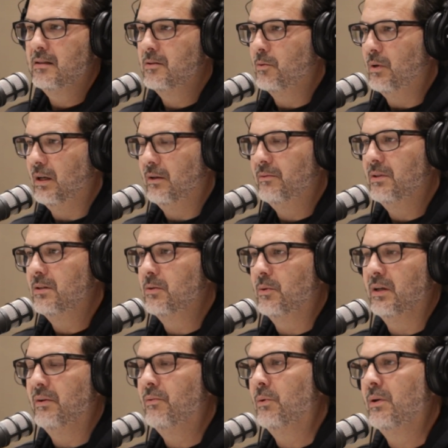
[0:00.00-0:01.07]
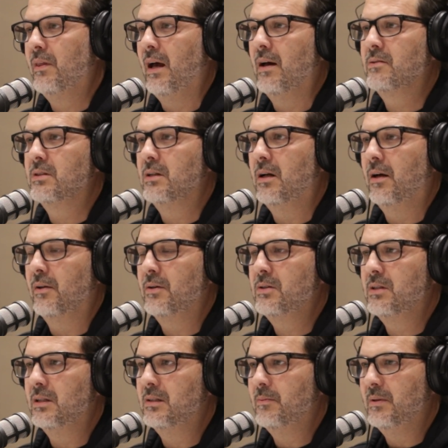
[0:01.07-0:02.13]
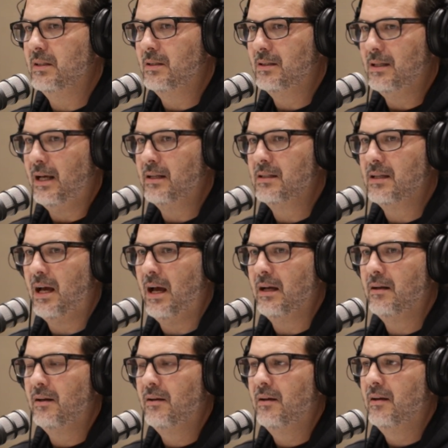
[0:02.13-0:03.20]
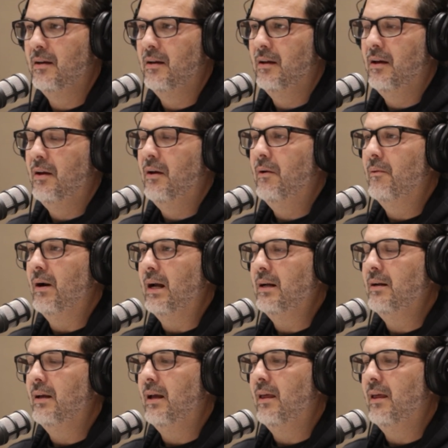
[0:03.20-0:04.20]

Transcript: $12,000 to $24,000 that's been set aside, right?